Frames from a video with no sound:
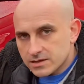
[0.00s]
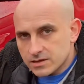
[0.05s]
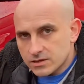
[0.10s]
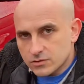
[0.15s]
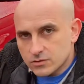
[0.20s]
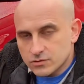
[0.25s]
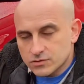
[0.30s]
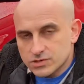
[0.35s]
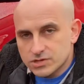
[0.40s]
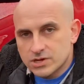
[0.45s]

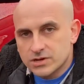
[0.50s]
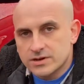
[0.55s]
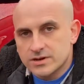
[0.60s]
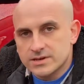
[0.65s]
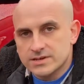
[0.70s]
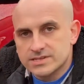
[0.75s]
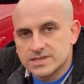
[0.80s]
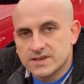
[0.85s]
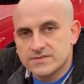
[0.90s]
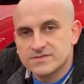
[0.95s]
your
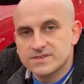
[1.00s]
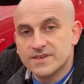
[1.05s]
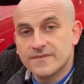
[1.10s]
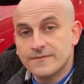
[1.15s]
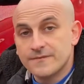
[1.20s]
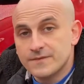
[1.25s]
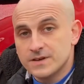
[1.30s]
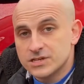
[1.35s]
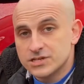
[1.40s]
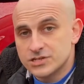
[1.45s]
tyres have
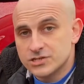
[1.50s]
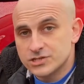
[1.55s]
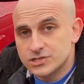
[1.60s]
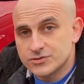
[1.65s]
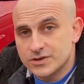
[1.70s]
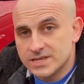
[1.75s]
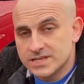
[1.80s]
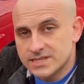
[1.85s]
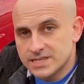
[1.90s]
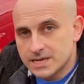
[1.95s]
sufficient
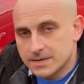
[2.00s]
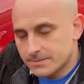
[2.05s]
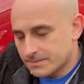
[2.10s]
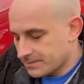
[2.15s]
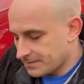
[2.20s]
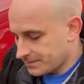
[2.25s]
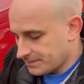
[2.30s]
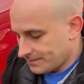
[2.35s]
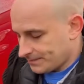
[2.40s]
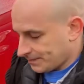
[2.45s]
tread
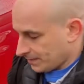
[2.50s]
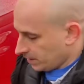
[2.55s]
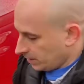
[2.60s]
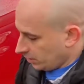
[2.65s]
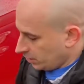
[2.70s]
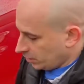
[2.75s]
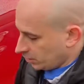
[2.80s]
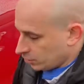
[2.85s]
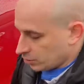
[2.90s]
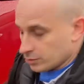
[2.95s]
depth,
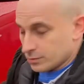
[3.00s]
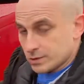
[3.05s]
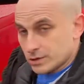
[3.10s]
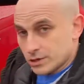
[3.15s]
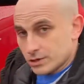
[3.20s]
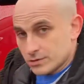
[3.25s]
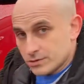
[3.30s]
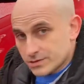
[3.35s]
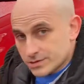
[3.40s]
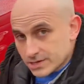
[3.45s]
you would
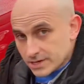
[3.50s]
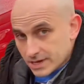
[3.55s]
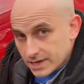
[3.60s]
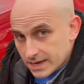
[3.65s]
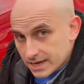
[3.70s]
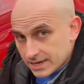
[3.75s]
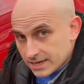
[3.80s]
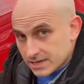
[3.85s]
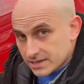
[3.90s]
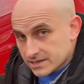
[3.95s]
use
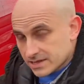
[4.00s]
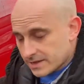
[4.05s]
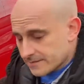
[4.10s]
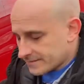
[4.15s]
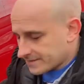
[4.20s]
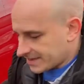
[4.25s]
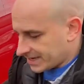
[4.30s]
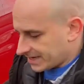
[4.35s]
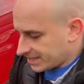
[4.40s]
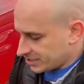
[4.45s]
a
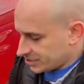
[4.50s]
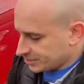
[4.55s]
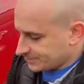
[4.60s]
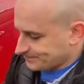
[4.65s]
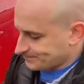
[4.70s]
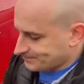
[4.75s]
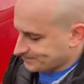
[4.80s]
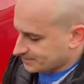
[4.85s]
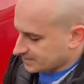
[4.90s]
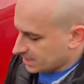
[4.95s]
depth gauge
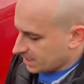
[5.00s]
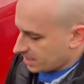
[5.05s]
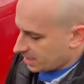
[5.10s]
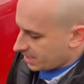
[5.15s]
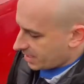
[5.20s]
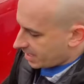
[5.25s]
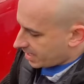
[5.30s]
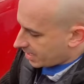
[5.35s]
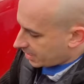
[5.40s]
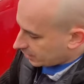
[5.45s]

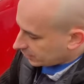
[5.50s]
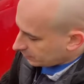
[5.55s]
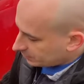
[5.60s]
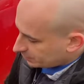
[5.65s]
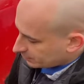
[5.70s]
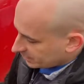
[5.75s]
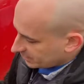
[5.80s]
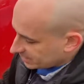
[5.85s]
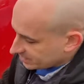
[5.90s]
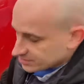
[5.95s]
and you
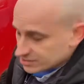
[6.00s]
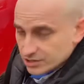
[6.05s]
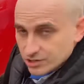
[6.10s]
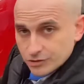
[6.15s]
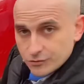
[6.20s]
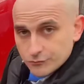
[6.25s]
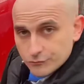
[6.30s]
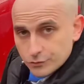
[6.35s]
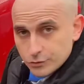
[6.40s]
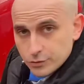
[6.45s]
put it into the
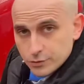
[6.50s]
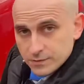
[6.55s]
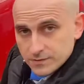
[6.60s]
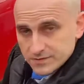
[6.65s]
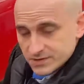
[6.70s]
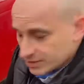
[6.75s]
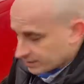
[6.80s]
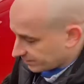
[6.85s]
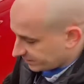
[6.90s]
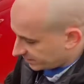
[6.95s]

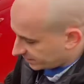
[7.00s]
grooves of the